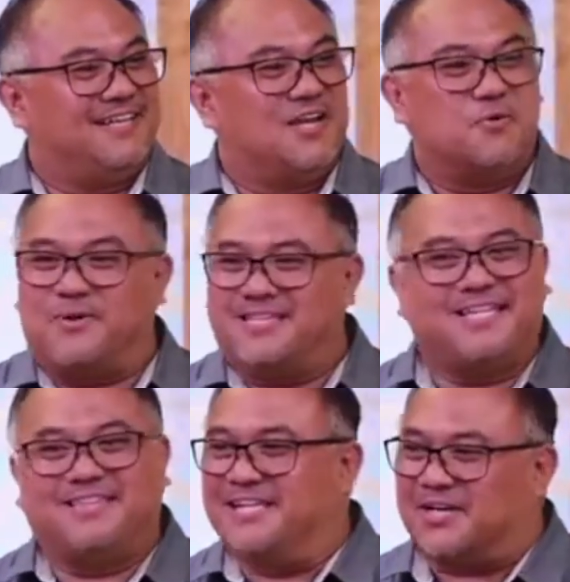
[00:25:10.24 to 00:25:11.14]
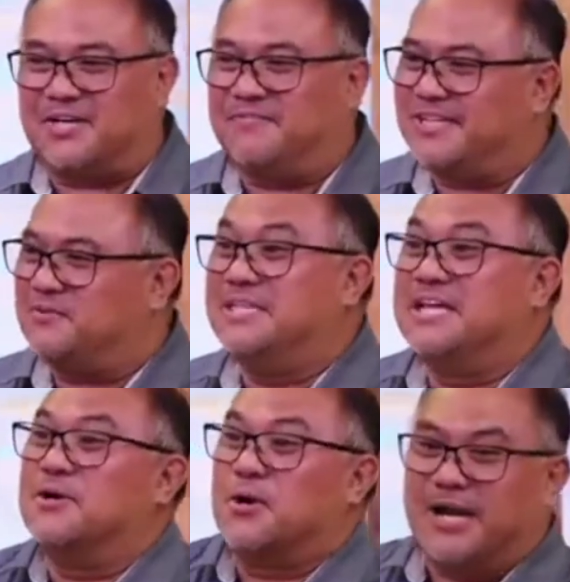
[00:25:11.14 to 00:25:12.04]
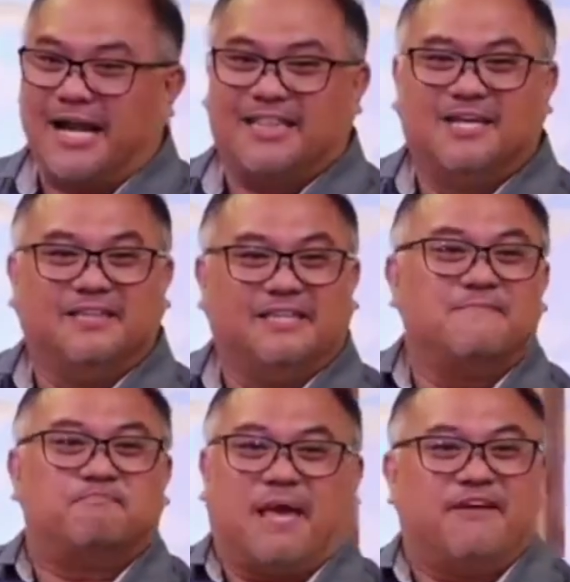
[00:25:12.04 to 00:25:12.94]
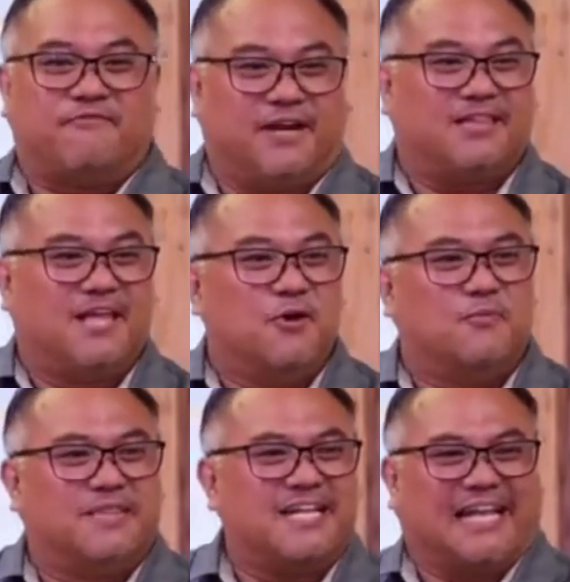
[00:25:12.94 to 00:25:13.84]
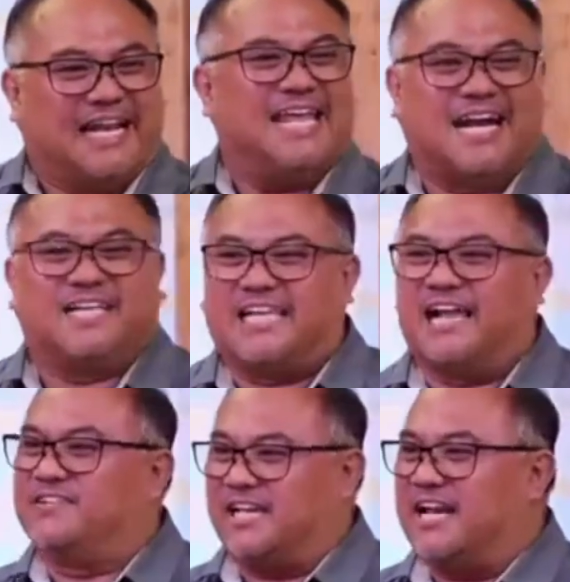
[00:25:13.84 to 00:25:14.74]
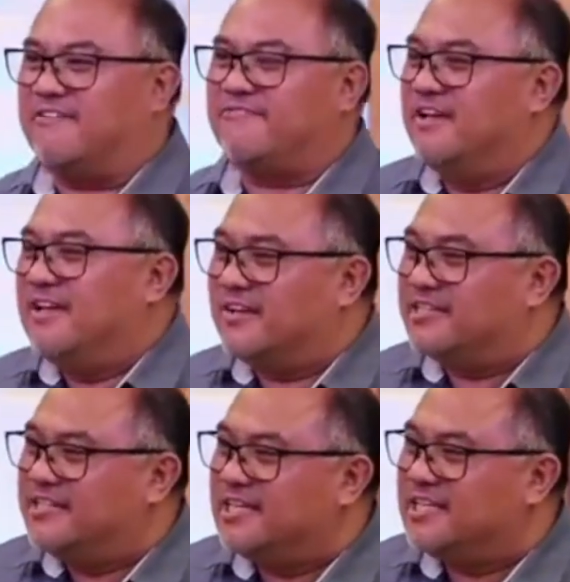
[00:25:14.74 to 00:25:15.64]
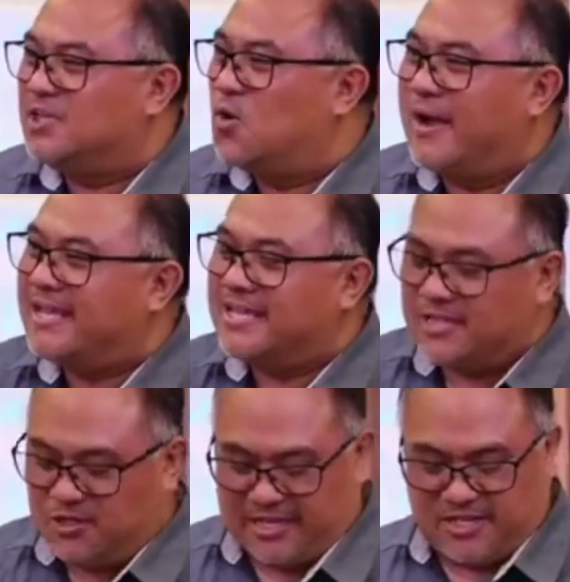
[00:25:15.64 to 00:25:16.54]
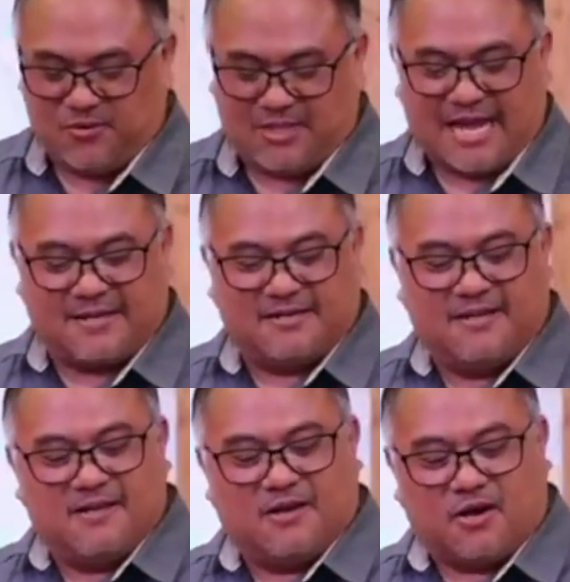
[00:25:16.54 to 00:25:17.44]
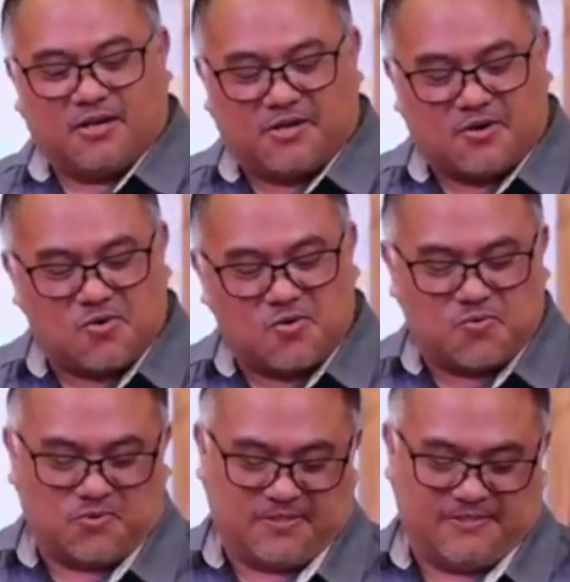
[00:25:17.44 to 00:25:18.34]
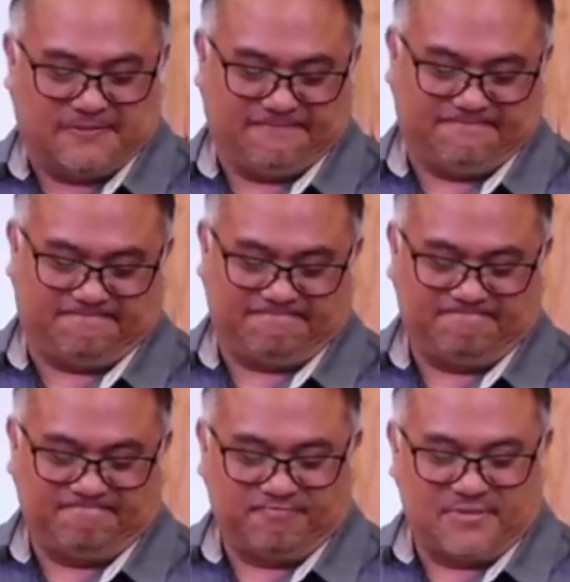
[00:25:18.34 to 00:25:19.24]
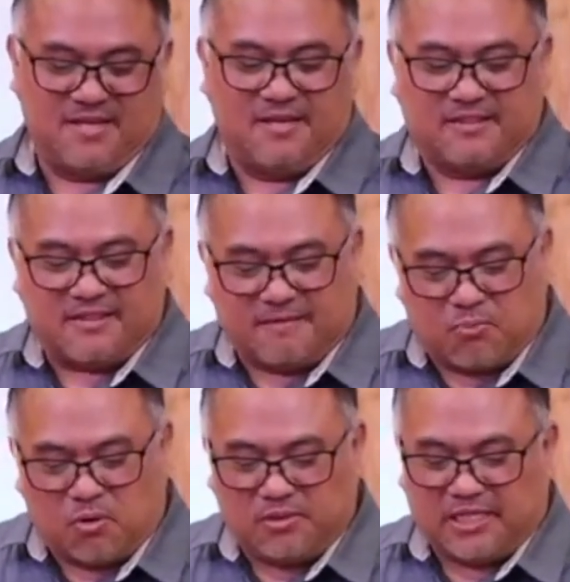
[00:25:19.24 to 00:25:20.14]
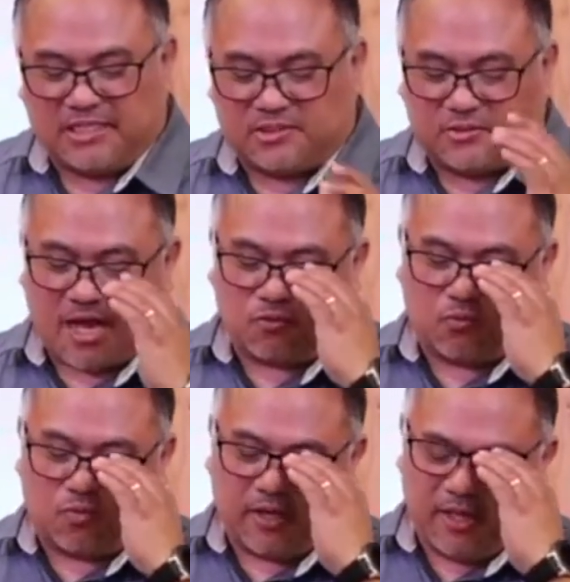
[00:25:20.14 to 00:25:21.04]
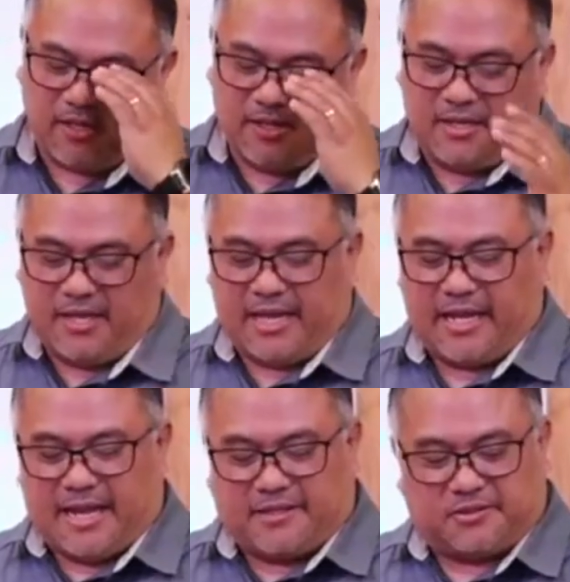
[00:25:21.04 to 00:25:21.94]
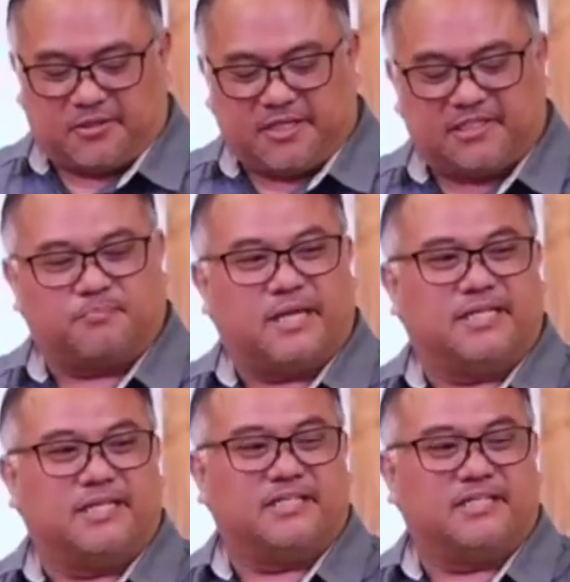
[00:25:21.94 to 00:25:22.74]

We didn't deserve it, we didn't earn it, didn't pay for it. We didn't clean ourselves enough because there's no way that you can do that on your own. The boldness to not worry and enter his presence.